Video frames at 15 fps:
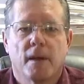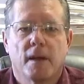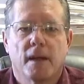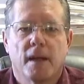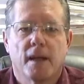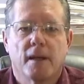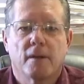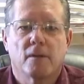It
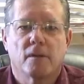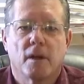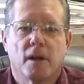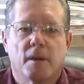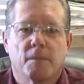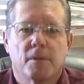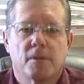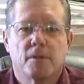handles
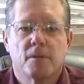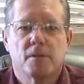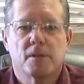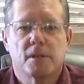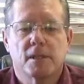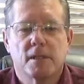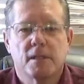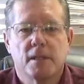up to
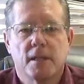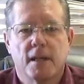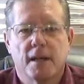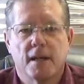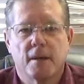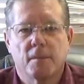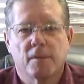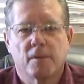60
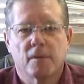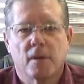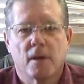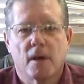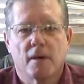amps